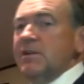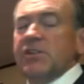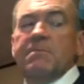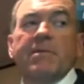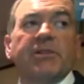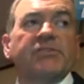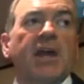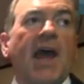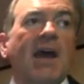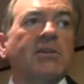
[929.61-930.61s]
Some people have
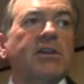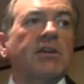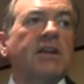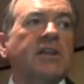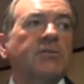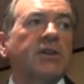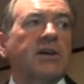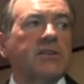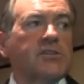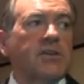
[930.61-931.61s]
said, how are you going to deal with
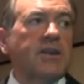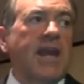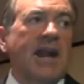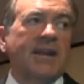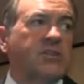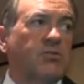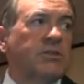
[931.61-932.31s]
all those other candidates?